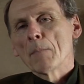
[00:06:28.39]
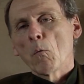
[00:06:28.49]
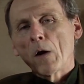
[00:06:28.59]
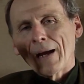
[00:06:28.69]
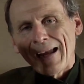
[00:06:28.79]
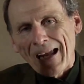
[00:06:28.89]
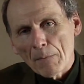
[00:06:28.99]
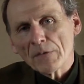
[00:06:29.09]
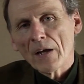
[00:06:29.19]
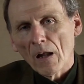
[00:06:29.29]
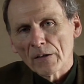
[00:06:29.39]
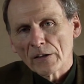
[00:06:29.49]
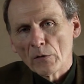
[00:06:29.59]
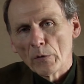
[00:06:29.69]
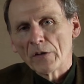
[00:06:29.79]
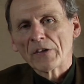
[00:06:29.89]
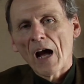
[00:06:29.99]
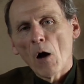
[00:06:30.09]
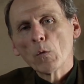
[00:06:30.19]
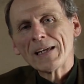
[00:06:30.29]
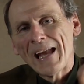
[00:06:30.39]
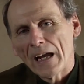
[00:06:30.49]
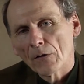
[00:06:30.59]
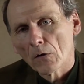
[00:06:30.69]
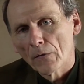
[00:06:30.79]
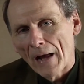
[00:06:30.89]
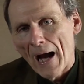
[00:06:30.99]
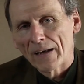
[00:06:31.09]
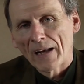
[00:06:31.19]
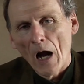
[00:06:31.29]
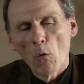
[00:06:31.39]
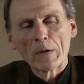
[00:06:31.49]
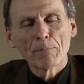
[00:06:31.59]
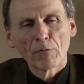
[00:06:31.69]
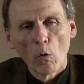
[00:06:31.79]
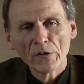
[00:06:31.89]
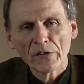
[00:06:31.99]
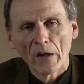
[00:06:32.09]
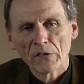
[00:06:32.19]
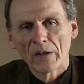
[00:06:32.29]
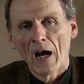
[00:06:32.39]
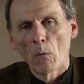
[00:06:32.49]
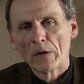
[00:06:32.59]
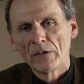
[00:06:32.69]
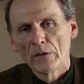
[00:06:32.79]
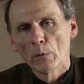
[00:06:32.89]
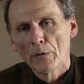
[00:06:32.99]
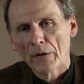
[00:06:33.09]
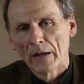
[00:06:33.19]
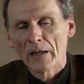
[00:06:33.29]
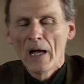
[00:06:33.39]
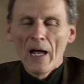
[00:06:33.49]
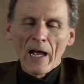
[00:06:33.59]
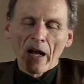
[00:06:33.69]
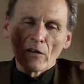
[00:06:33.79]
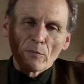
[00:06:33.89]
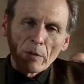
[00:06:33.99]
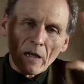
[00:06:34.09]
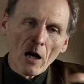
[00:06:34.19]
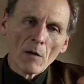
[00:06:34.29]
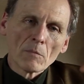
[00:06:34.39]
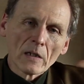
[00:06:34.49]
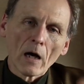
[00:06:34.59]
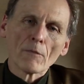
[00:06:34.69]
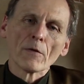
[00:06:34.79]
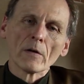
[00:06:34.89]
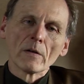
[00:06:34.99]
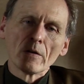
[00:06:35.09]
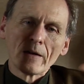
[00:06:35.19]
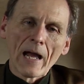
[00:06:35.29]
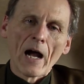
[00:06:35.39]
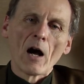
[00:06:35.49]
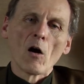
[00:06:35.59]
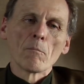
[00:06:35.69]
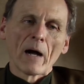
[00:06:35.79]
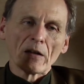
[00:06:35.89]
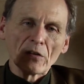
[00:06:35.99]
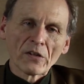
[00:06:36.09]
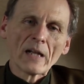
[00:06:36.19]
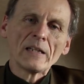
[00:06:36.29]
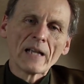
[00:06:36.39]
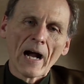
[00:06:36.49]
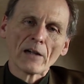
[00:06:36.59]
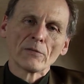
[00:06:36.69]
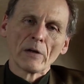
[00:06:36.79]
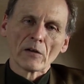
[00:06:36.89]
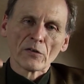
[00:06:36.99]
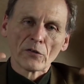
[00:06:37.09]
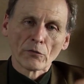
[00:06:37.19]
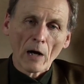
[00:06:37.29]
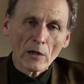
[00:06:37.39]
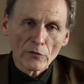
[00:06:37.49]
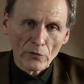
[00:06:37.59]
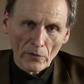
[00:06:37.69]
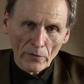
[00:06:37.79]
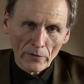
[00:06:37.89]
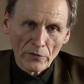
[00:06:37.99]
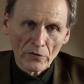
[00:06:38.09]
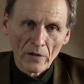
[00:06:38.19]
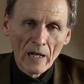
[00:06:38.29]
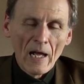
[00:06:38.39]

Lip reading: But what I am telling you is how we handle that and how we process it and how we deal with it has become governed now by psychiatric structures